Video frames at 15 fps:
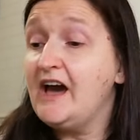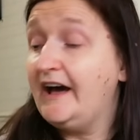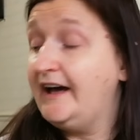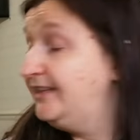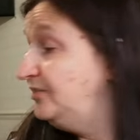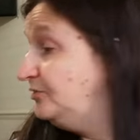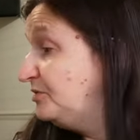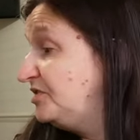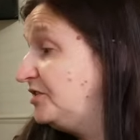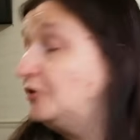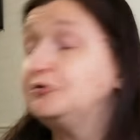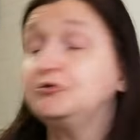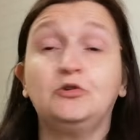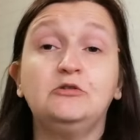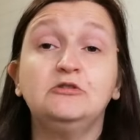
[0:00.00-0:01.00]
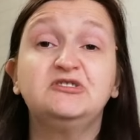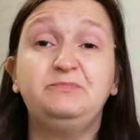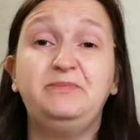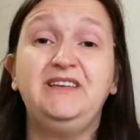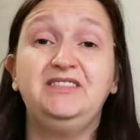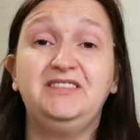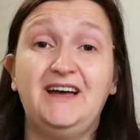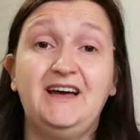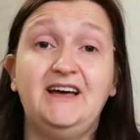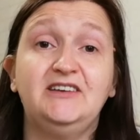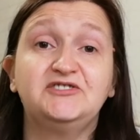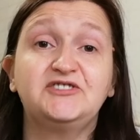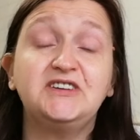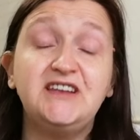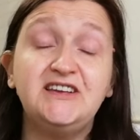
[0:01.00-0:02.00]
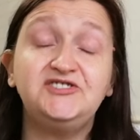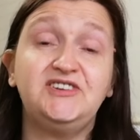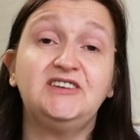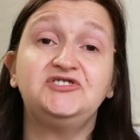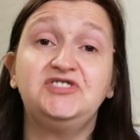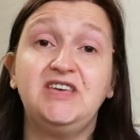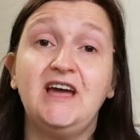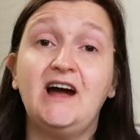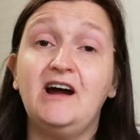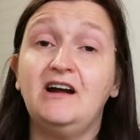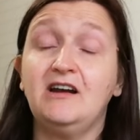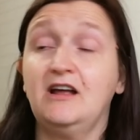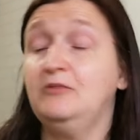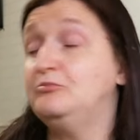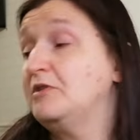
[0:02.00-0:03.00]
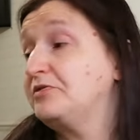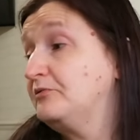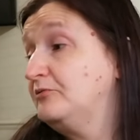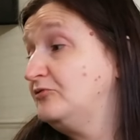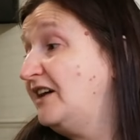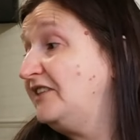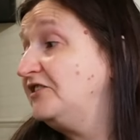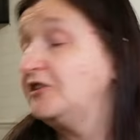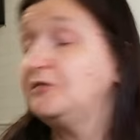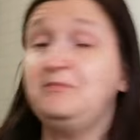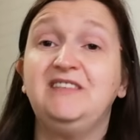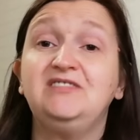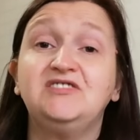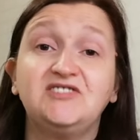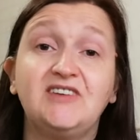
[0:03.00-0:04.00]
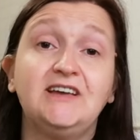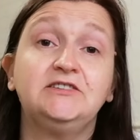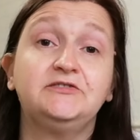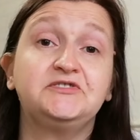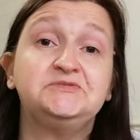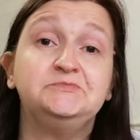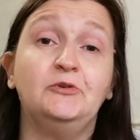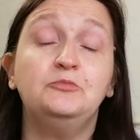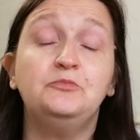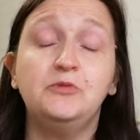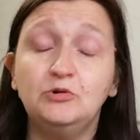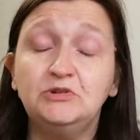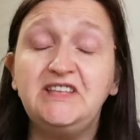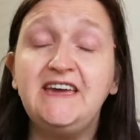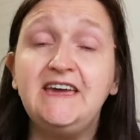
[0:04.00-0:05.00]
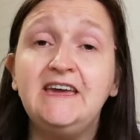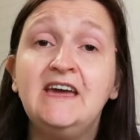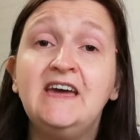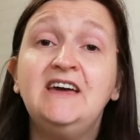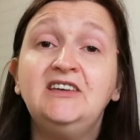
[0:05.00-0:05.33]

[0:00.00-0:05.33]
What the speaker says: And with our dogs being as crazy as they are, and with Rannoch being the size of a small pony,